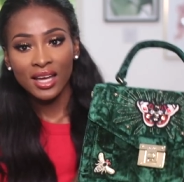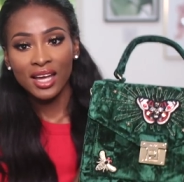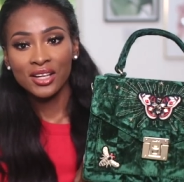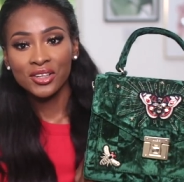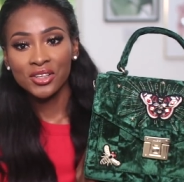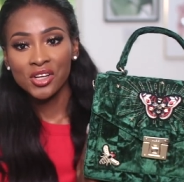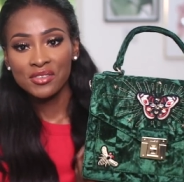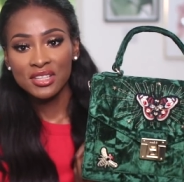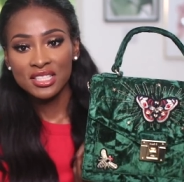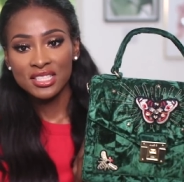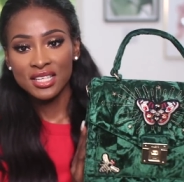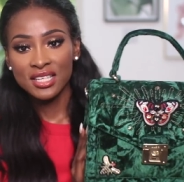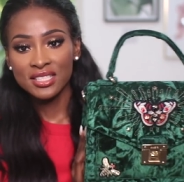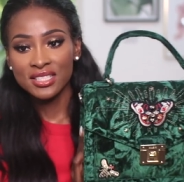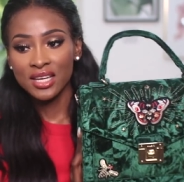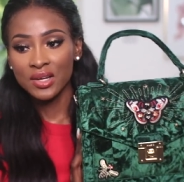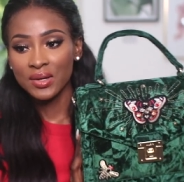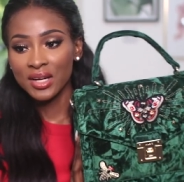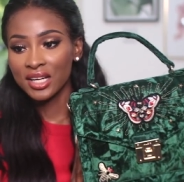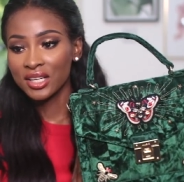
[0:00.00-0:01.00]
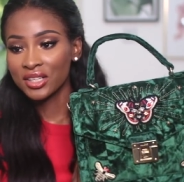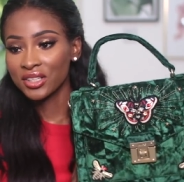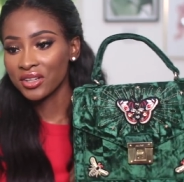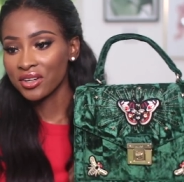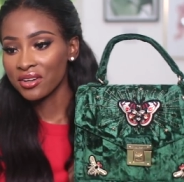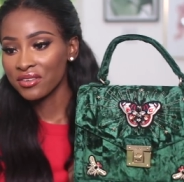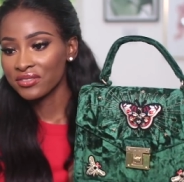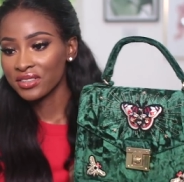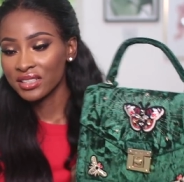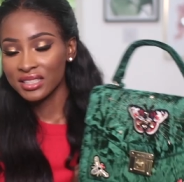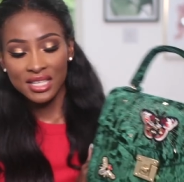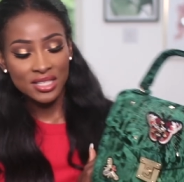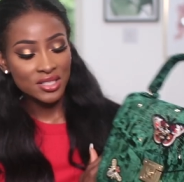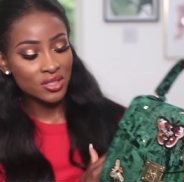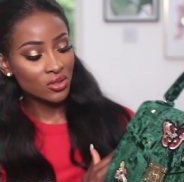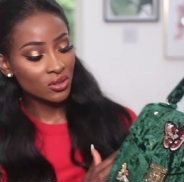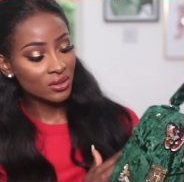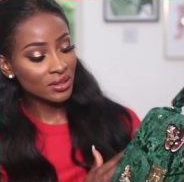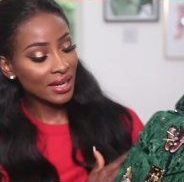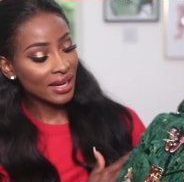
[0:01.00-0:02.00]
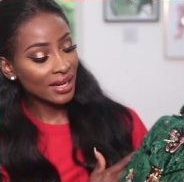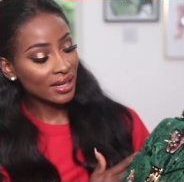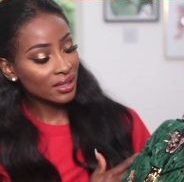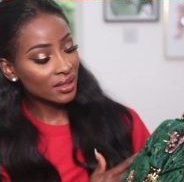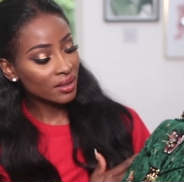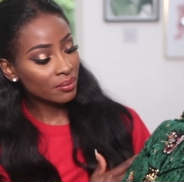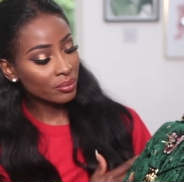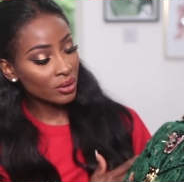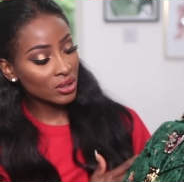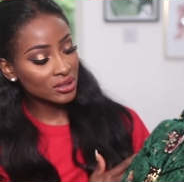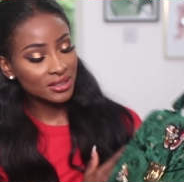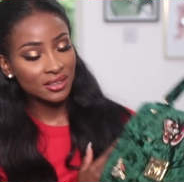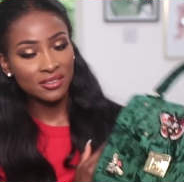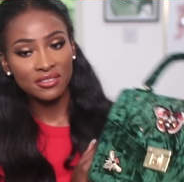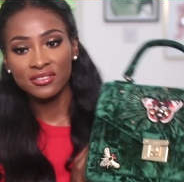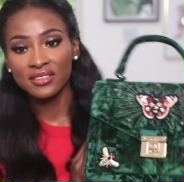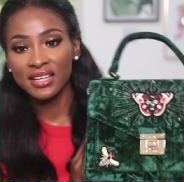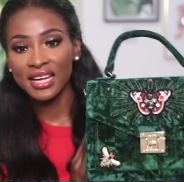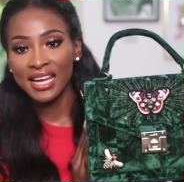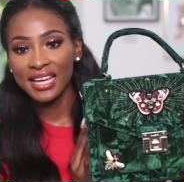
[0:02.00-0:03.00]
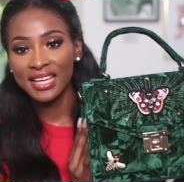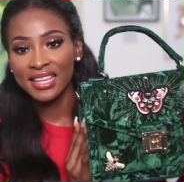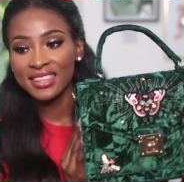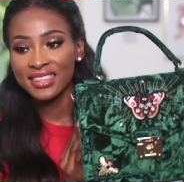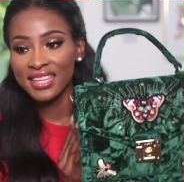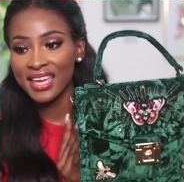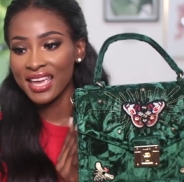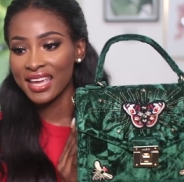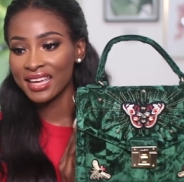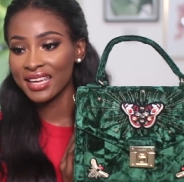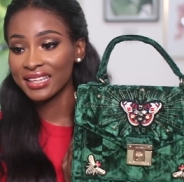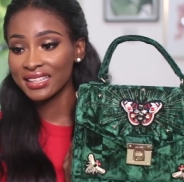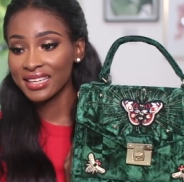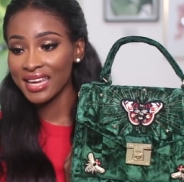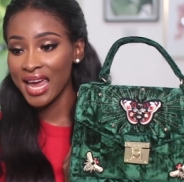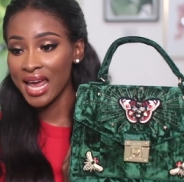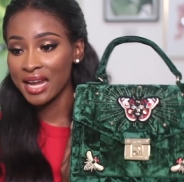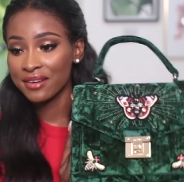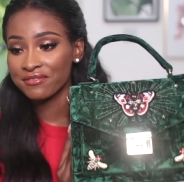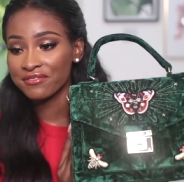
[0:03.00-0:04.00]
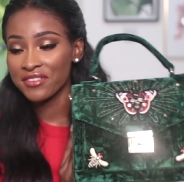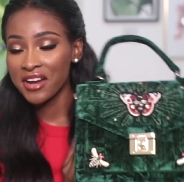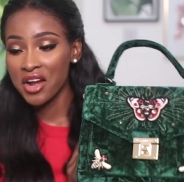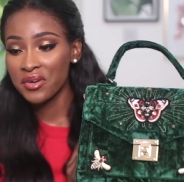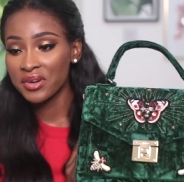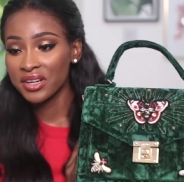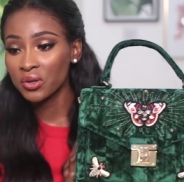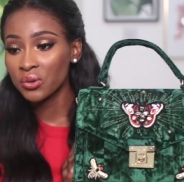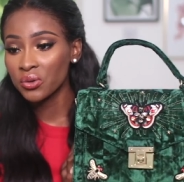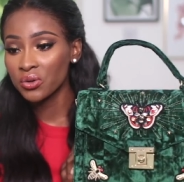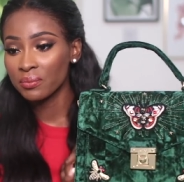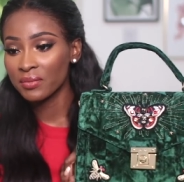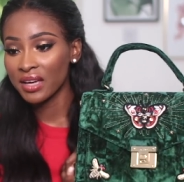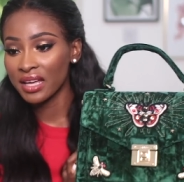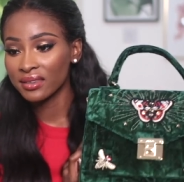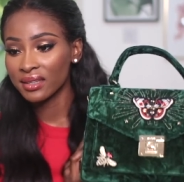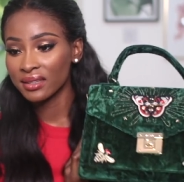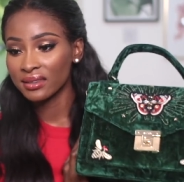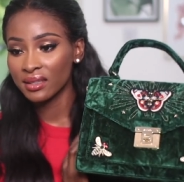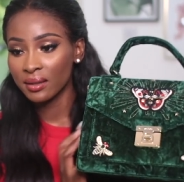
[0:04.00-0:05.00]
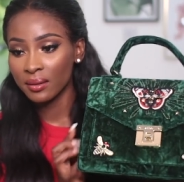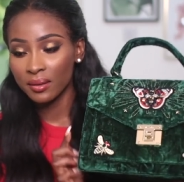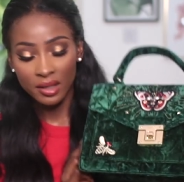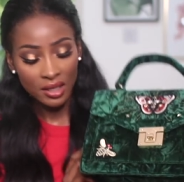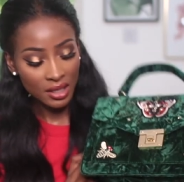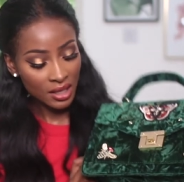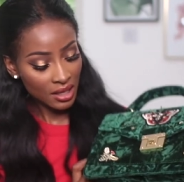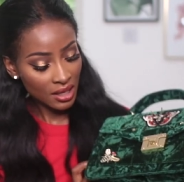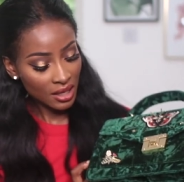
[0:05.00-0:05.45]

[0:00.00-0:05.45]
I love the detail I love the little like butterfly thing again very ooh and then the